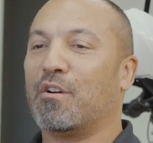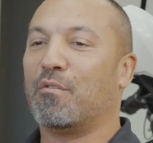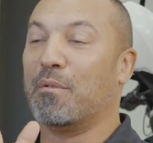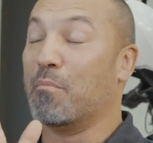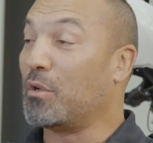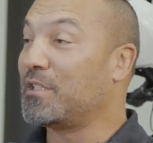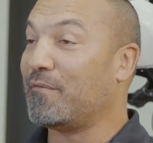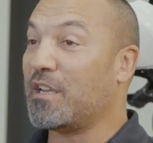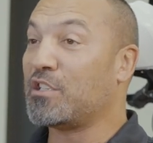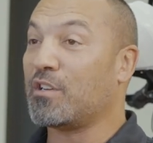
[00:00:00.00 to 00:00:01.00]
So the
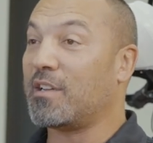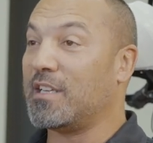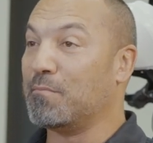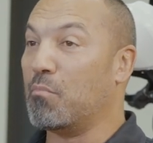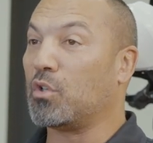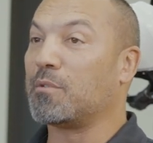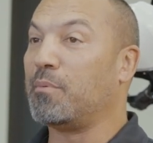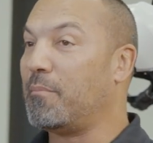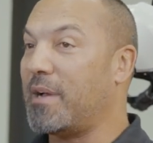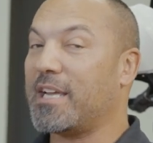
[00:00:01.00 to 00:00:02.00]
multi-venture is
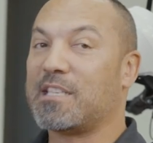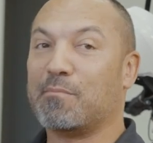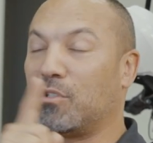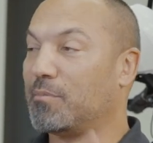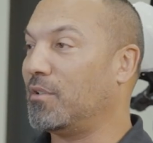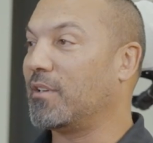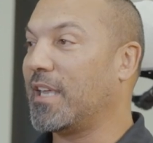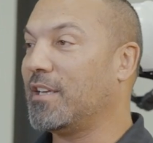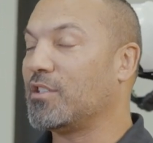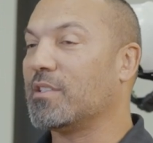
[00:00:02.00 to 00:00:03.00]
multiple bikes, multiple
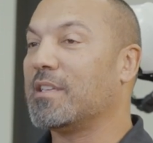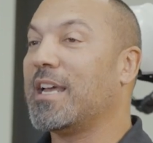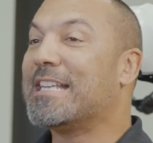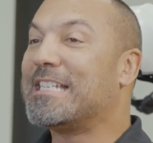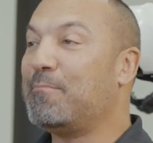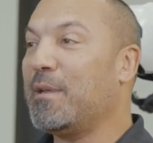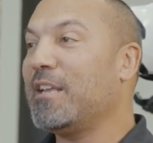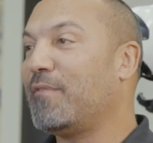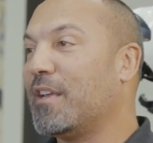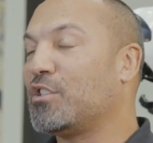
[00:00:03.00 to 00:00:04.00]
locations. Yeah.
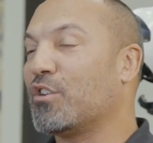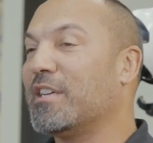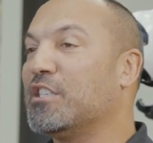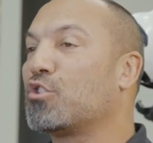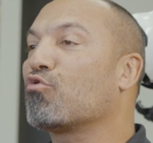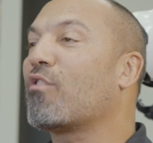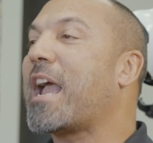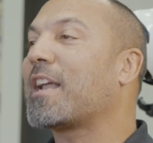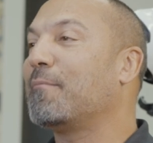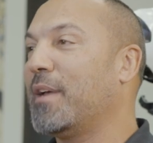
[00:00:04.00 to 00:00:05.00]
Speed venture is
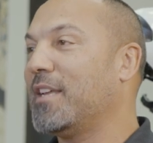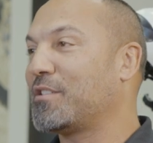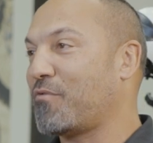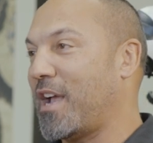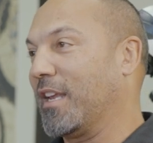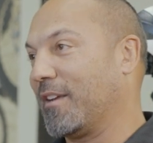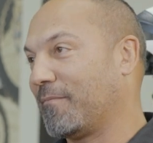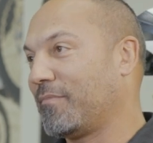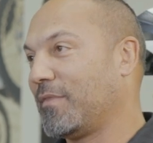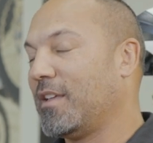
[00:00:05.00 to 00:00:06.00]
track-based riding.
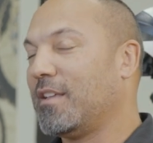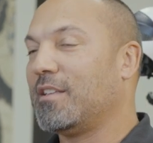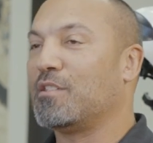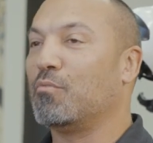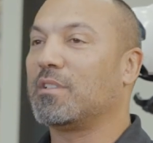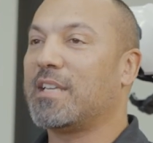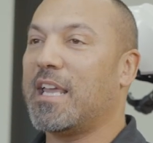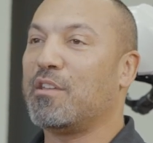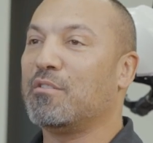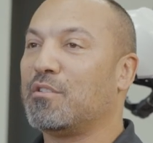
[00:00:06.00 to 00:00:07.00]
So we'll
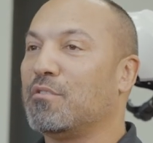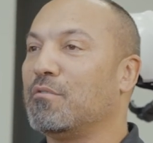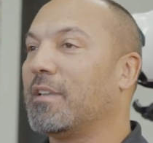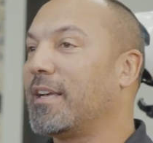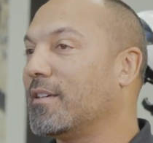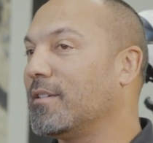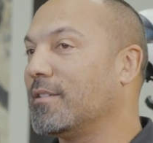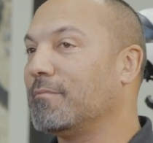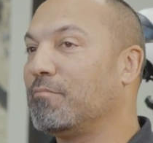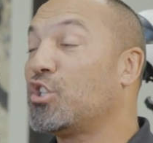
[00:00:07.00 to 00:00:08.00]
take you to like
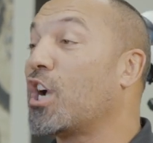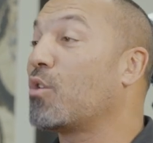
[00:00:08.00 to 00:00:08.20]
a